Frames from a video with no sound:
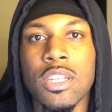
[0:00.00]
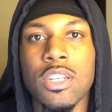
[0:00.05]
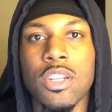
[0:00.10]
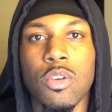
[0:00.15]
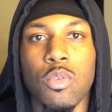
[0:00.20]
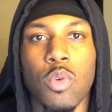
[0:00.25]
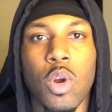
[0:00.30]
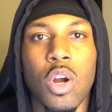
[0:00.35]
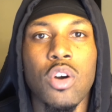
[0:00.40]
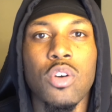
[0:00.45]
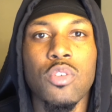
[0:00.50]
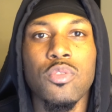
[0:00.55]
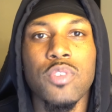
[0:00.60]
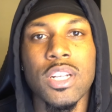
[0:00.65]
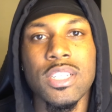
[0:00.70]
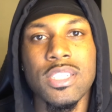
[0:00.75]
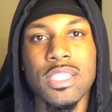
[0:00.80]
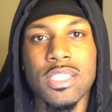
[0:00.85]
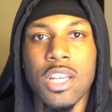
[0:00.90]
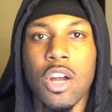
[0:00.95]
the road
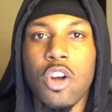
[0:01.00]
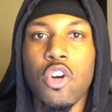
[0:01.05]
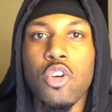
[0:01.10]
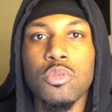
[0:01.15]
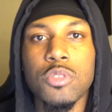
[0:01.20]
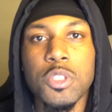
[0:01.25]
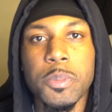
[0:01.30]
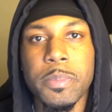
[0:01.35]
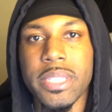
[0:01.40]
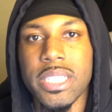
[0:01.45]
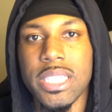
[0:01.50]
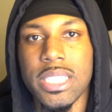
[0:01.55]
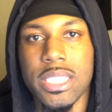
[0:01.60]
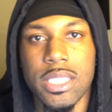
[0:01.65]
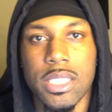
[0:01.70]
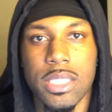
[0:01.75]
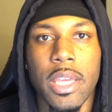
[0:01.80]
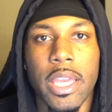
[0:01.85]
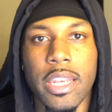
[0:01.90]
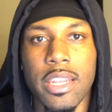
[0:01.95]
versus home
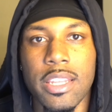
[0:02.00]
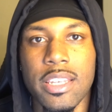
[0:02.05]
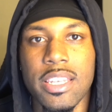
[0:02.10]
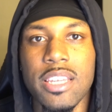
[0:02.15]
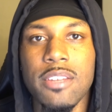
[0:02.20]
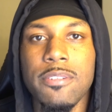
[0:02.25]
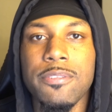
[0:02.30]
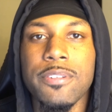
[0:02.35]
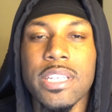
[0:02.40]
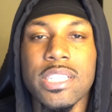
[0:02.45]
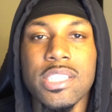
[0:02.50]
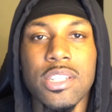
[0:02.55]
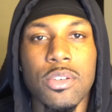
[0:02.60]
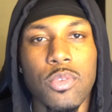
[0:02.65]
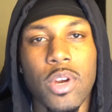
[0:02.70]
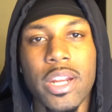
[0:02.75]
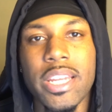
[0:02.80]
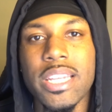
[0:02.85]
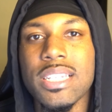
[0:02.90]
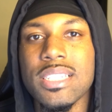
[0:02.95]
splits, and the defensive
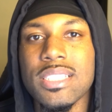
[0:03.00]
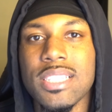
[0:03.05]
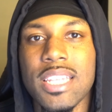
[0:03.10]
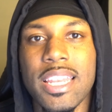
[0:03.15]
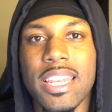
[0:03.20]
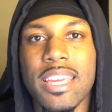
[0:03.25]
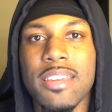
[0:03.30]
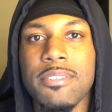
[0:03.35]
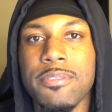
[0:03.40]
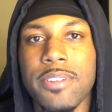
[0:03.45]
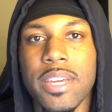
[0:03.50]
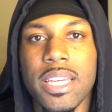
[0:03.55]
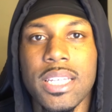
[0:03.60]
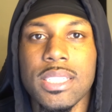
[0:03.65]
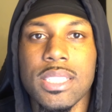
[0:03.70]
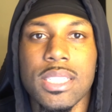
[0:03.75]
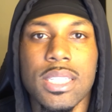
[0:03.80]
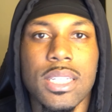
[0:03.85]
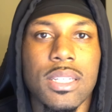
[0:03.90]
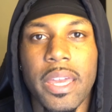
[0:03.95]
rankings that they
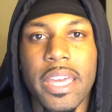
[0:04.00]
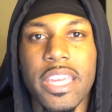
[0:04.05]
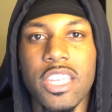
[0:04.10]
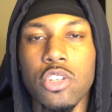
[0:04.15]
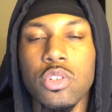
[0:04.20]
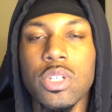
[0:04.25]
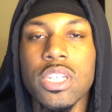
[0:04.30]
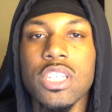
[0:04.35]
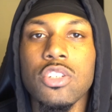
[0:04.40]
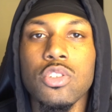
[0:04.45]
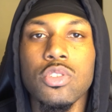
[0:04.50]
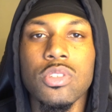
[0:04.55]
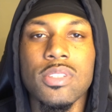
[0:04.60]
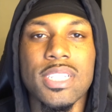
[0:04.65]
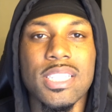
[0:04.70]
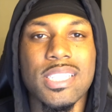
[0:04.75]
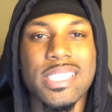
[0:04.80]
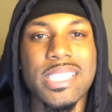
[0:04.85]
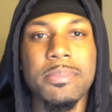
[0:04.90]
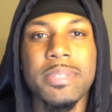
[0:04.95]
faced. And you can use
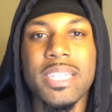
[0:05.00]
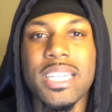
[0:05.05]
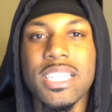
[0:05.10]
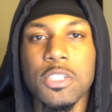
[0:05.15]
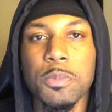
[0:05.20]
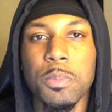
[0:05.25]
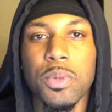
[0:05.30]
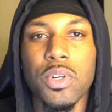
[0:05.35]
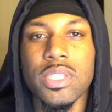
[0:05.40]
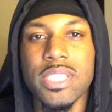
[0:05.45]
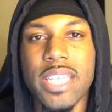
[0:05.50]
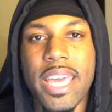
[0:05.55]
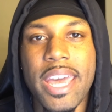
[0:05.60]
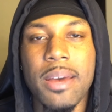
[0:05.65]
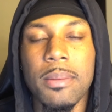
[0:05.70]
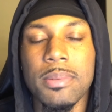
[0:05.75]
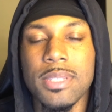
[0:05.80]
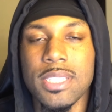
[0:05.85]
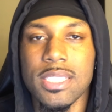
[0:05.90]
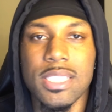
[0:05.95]
the CBS Sports
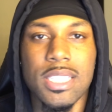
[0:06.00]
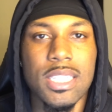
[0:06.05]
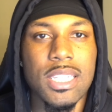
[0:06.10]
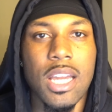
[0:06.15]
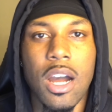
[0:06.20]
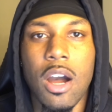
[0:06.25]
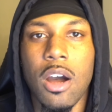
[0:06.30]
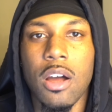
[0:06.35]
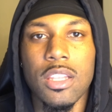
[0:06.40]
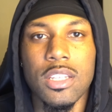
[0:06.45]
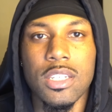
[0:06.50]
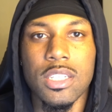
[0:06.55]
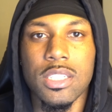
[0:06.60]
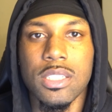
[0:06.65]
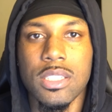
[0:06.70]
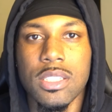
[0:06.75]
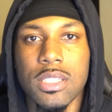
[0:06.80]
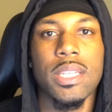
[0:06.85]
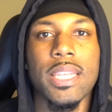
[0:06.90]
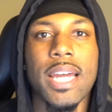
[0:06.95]
app to see all of
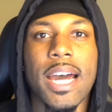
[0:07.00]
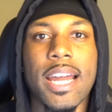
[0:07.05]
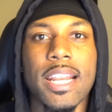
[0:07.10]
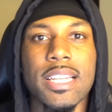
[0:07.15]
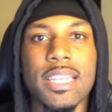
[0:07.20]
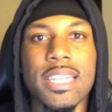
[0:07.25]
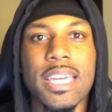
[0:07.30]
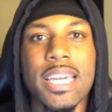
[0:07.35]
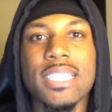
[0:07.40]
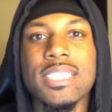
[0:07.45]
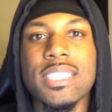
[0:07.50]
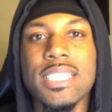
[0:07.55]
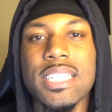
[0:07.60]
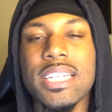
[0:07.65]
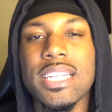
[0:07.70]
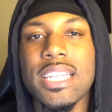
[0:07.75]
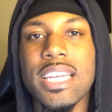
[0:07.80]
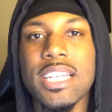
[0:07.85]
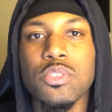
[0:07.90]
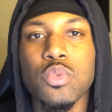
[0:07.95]
this. Now, the next
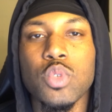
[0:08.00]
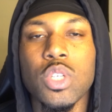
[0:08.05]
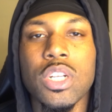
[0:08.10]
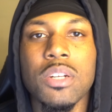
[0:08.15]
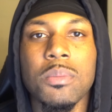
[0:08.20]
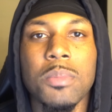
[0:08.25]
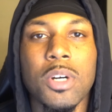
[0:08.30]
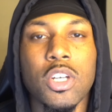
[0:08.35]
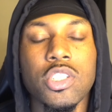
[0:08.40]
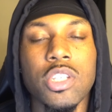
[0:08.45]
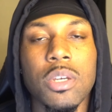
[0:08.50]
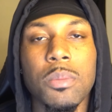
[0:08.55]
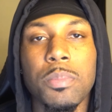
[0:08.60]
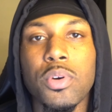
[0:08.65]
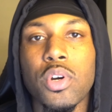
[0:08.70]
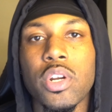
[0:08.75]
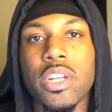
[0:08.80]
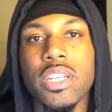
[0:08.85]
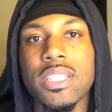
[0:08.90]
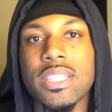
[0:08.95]
thing that's one of the most
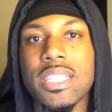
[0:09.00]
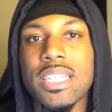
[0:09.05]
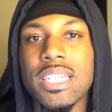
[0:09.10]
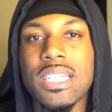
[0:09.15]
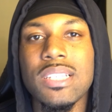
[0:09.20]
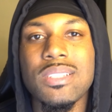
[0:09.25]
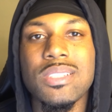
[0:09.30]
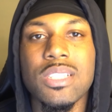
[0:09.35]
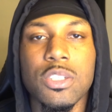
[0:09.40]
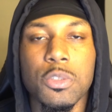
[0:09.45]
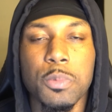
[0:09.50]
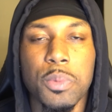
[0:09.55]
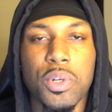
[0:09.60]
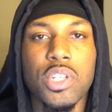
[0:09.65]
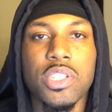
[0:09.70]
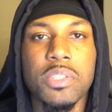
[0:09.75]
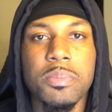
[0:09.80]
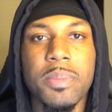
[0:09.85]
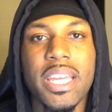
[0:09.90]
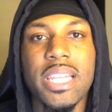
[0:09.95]
important things in
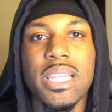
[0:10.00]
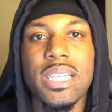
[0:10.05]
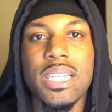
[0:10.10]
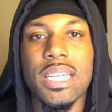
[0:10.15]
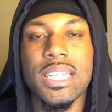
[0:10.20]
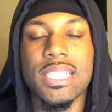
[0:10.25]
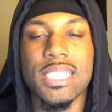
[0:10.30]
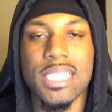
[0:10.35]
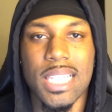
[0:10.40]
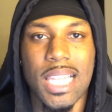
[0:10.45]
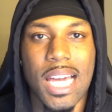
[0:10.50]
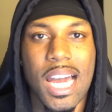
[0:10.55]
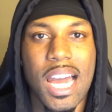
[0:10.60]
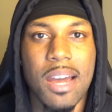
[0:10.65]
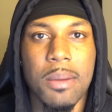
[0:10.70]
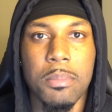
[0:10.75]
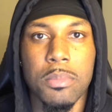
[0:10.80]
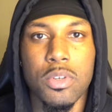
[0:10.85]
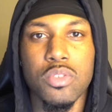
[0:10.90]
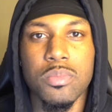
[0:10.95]
sports betting is
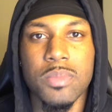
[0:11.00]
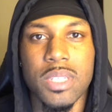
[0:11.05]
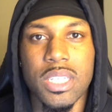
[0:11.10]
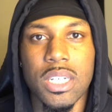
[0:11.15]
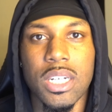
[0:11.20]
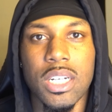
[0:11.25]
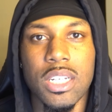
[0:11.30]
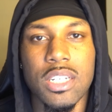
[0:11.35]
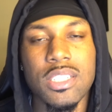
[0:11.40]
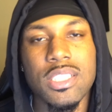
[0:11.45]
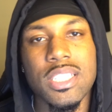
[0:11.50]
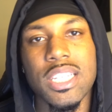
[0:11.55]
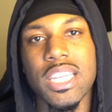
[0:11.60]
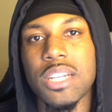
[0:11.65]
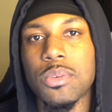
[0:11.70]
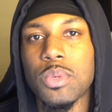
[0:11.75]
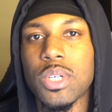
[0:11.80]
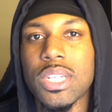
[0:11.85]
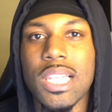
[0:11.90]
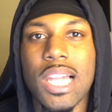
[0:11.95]
line movement.
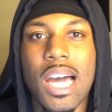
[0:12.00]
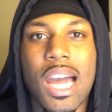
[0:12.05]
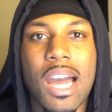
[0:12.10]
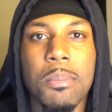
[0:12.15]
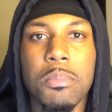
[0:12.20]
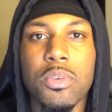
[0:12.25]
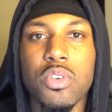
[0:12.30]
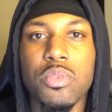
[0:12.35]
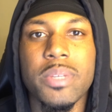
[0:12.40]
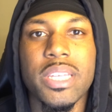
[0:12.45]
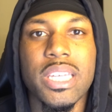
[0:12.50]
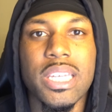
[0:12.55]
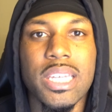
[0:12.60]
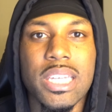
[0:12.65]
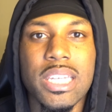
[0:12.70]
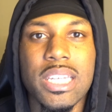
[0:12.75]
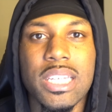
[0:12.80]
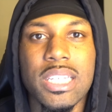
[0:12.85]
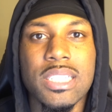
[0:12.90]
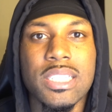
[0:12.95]
Understanding what line movement
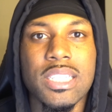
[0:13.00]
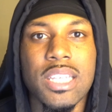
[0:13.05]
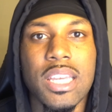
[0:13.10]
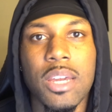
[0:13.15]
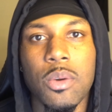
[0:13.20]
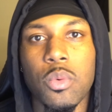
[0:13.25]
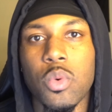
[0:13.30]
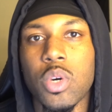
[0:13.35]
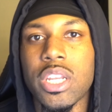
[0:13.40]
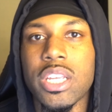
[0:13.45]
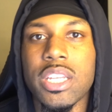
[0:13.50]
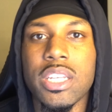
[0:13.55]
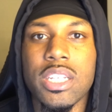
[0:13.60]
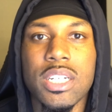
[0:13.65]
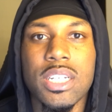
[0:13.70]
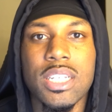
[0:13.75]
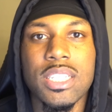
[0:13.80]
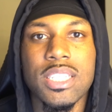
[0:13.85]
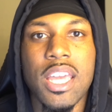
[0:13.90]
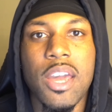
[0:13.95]
is and what it
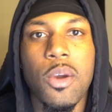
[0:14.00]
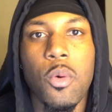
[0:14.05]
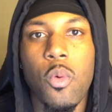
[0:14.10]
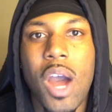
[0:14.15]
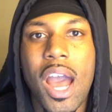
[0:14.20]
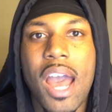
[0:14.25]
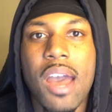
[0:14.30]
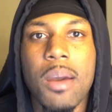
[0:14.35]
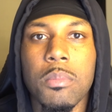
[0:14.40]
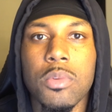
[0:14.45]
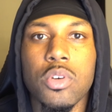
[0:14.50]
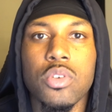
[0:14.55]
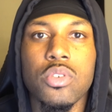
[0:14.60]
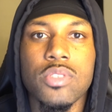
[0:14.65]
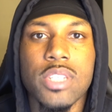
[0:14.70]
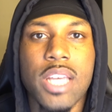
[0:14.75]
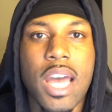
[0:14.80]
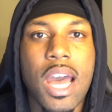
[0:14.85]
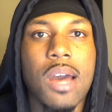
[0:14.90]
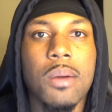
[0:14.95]
does and why it
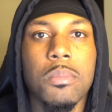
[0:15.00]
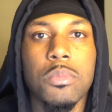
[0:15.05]
moves, how it